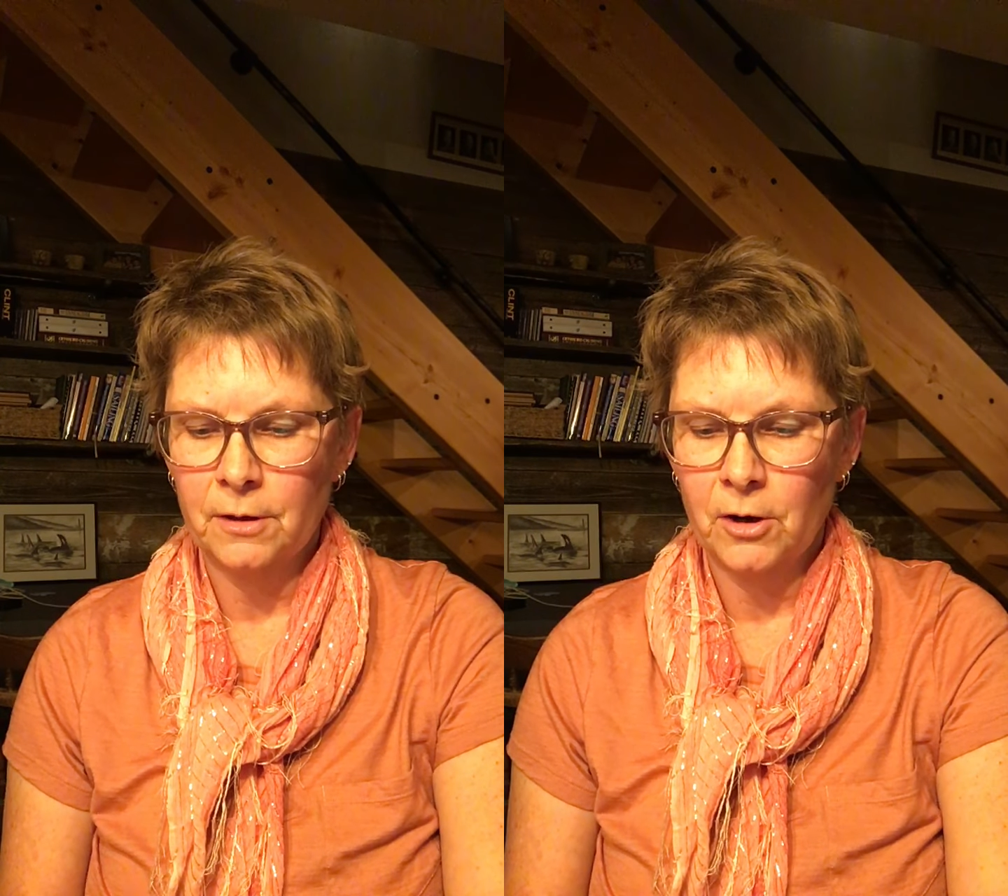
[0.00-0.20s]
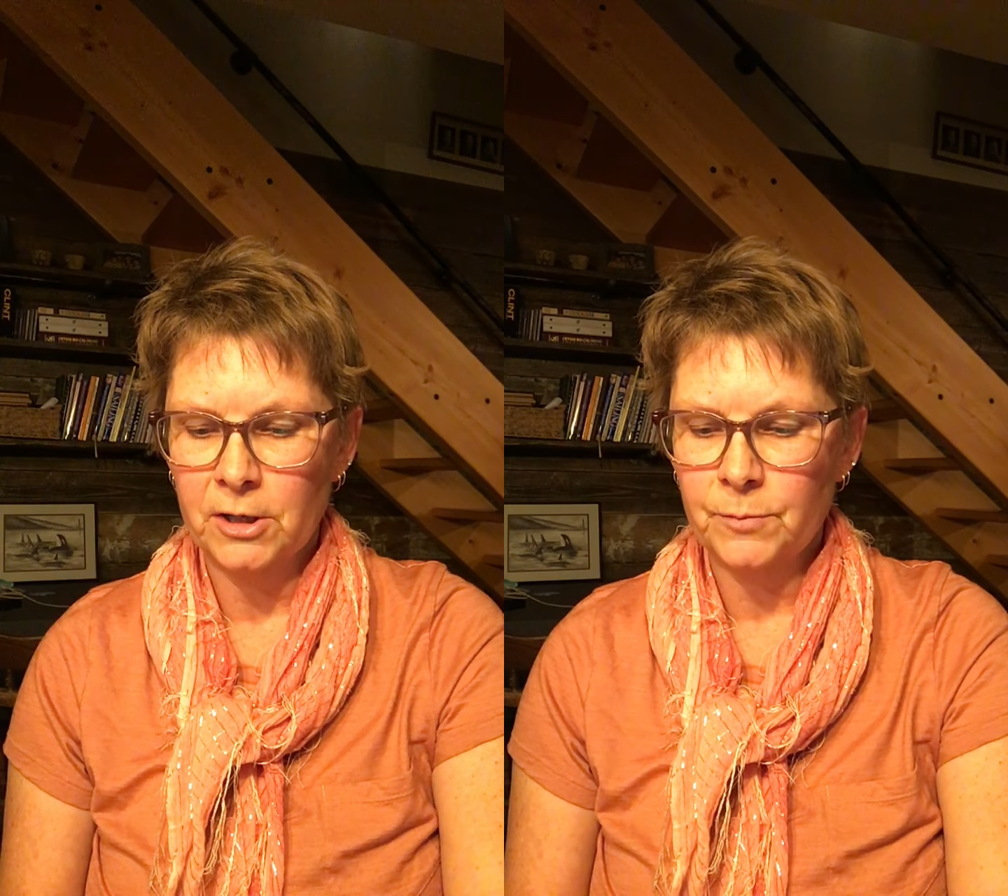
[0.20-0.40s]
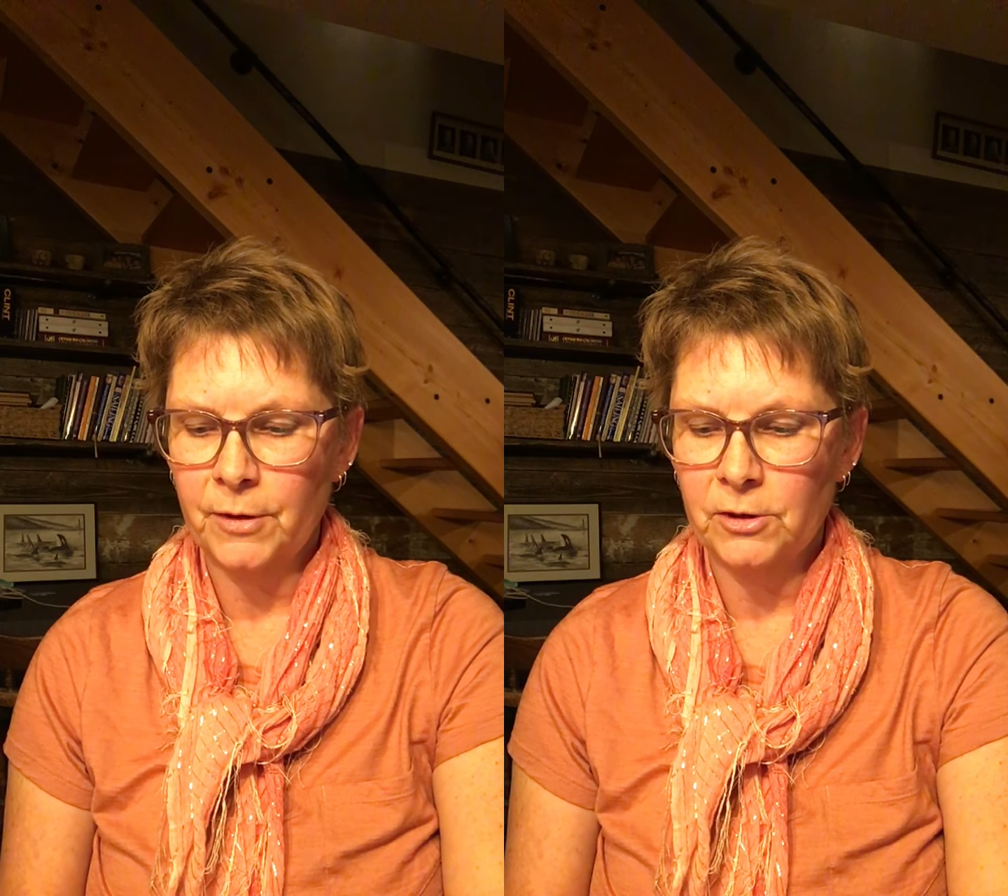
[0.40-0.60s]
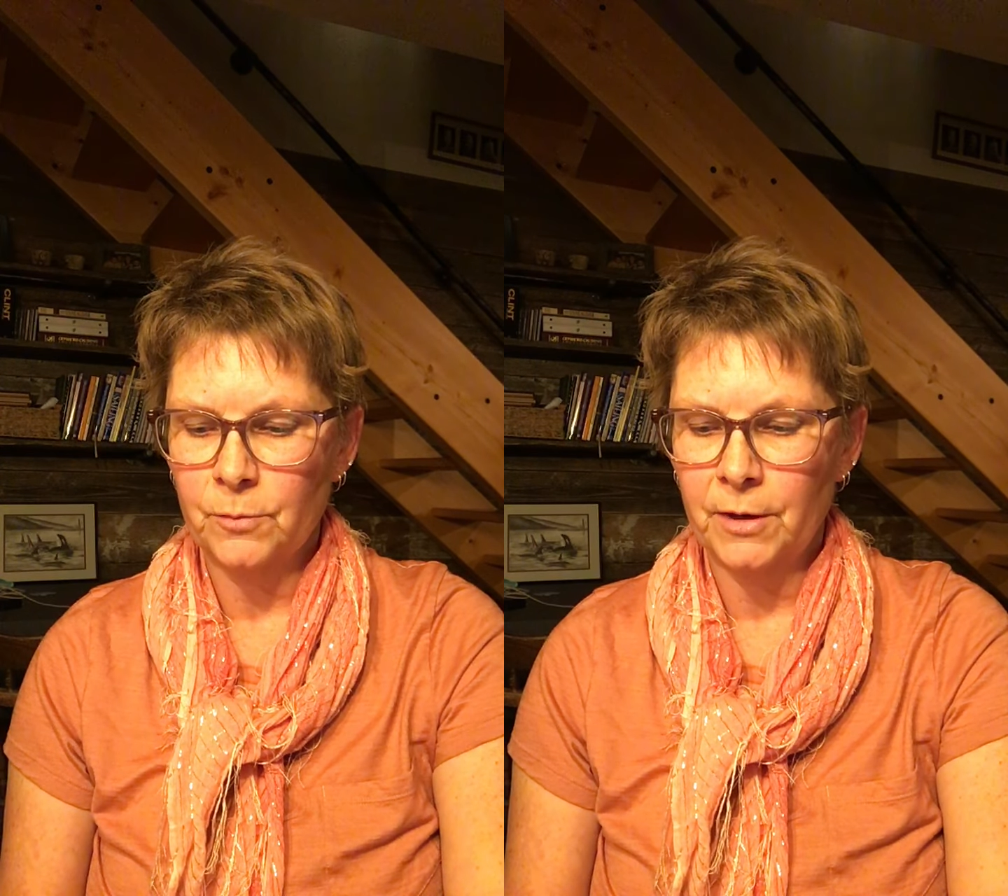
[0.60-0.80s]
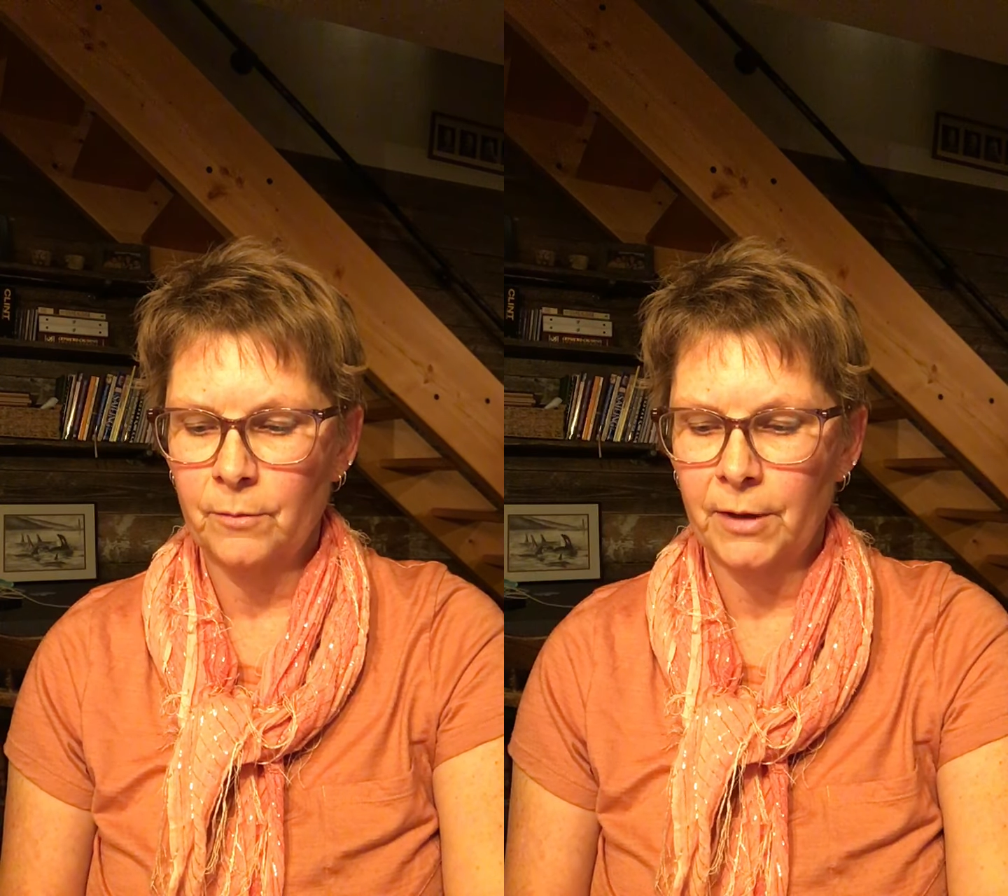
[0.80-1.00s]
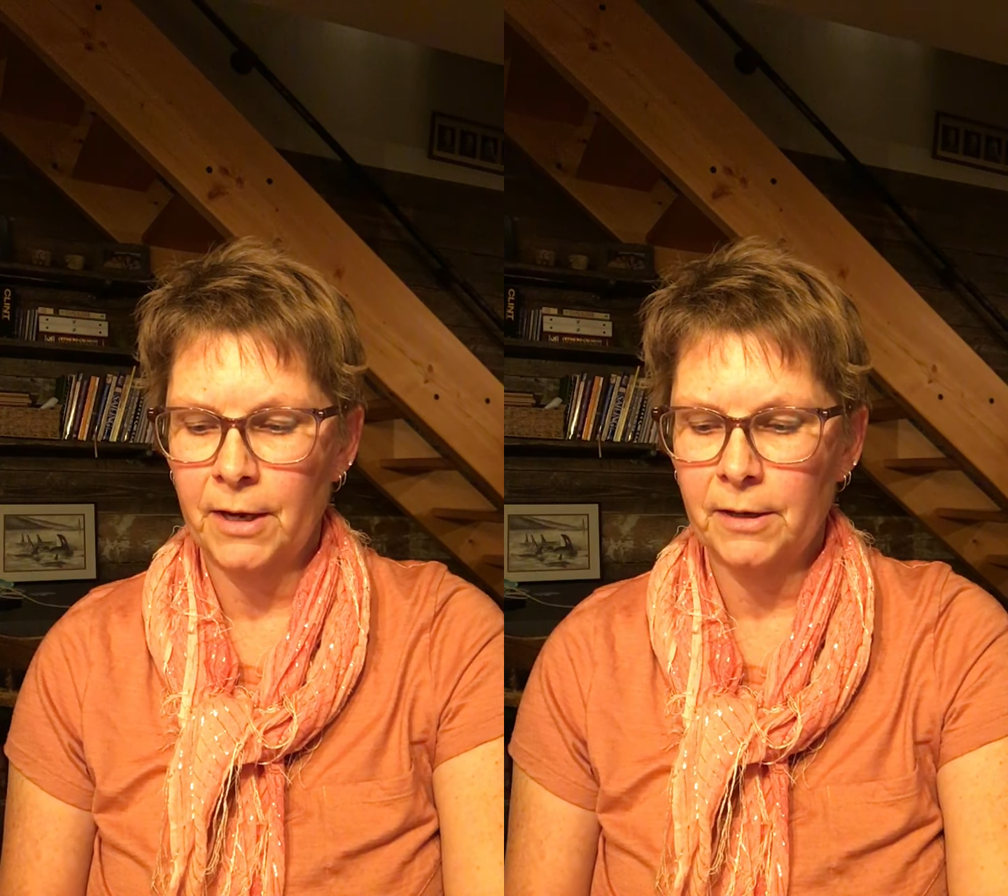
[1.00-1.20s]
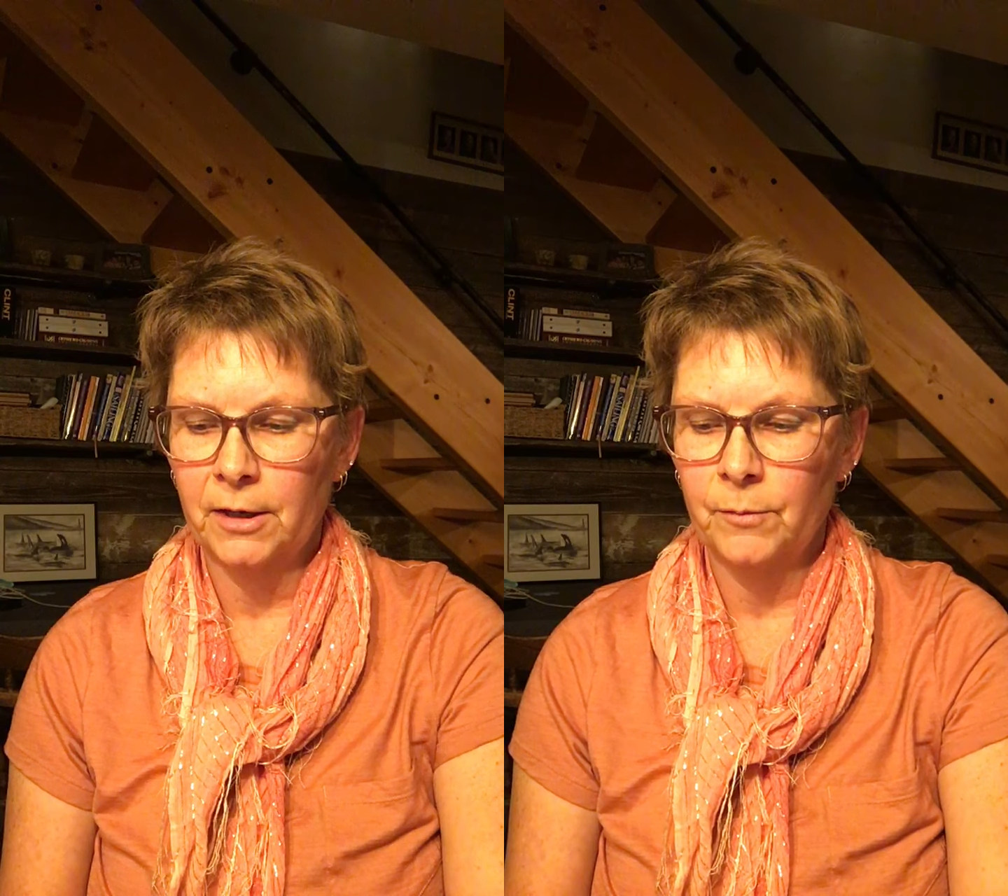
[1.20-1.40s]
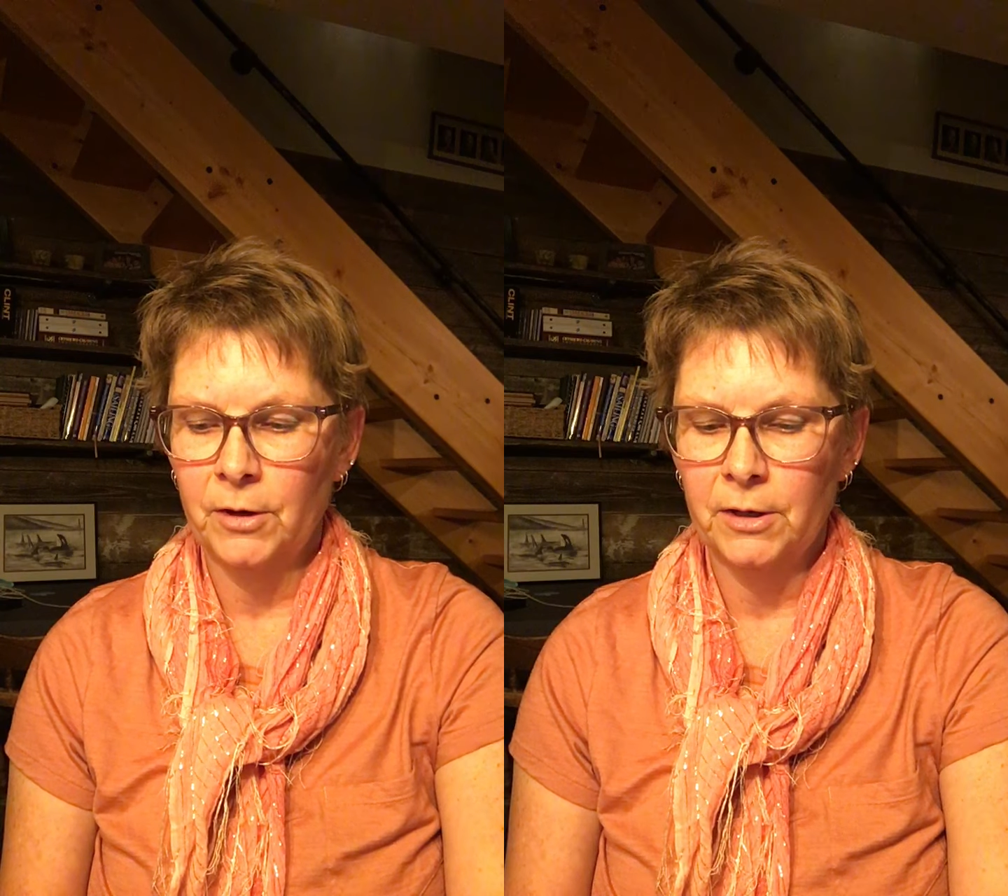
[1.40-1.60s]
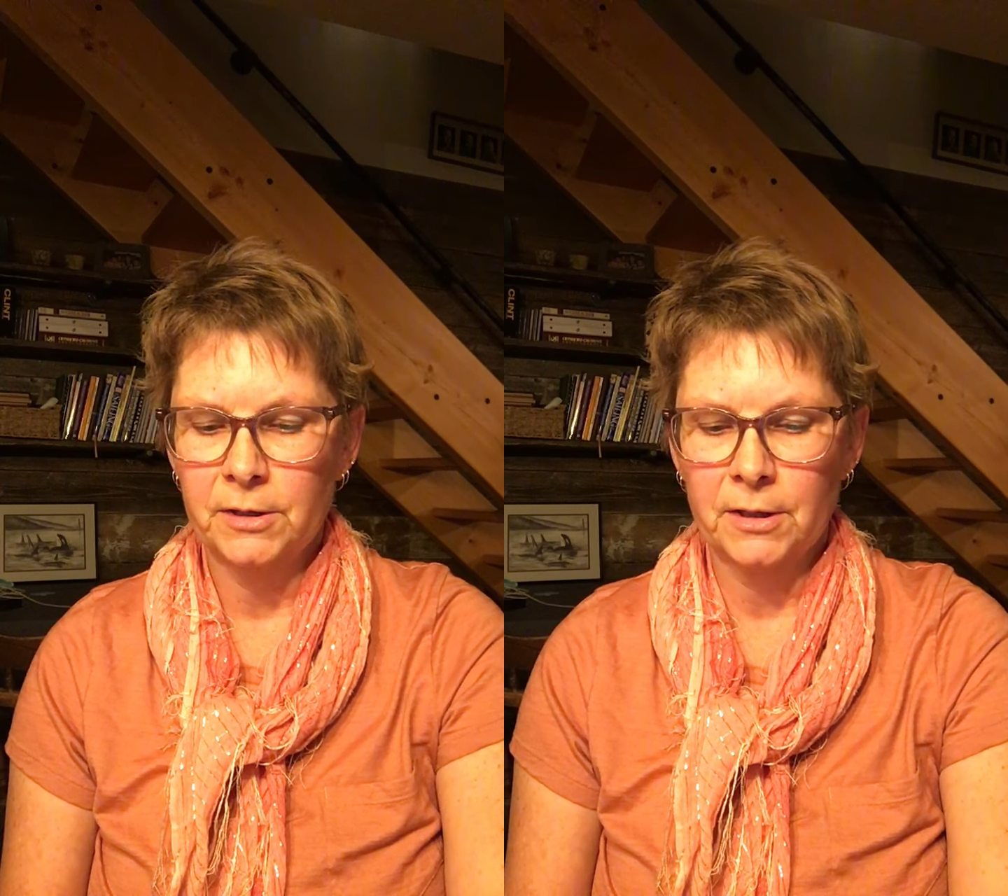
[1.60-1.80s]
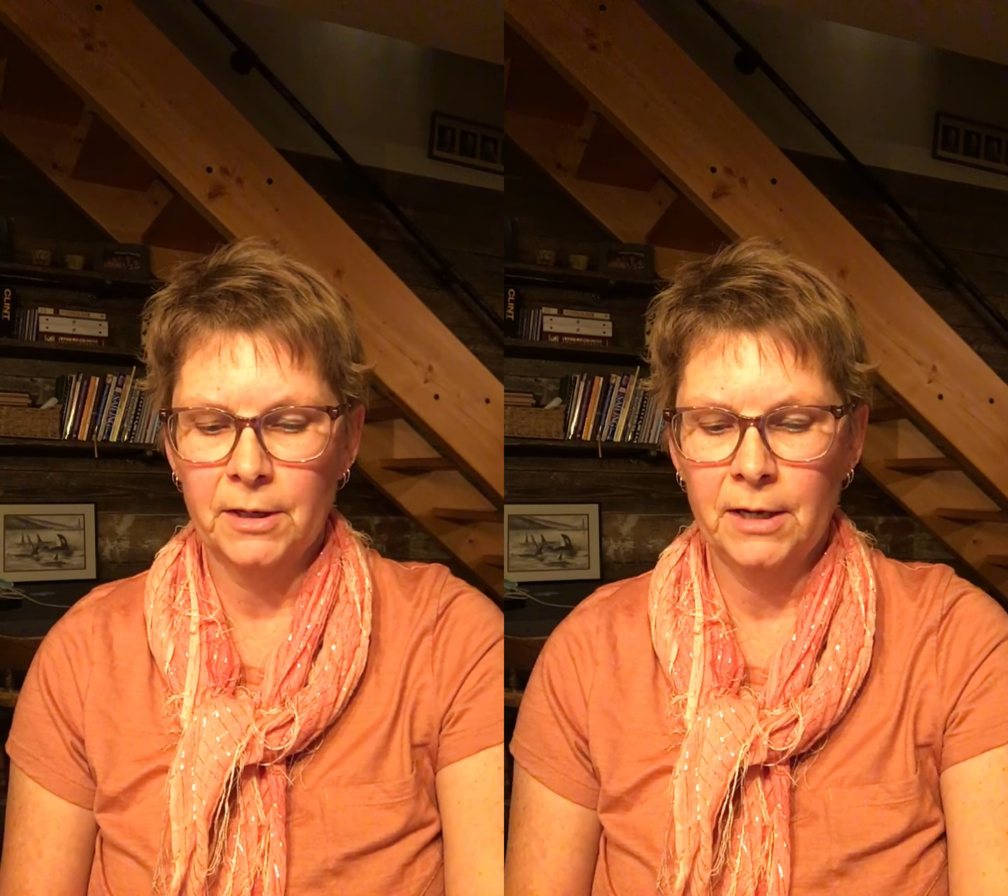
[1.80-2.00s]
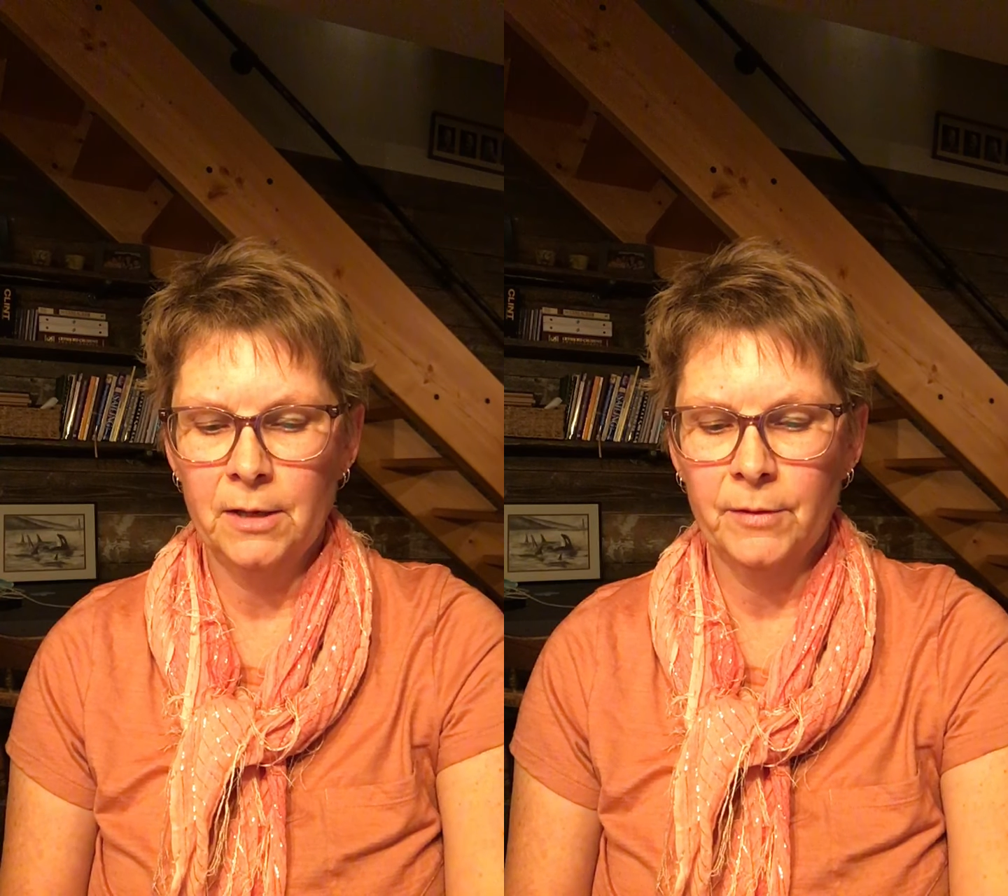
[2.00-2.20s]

Hospitals are being planned in communities that need them,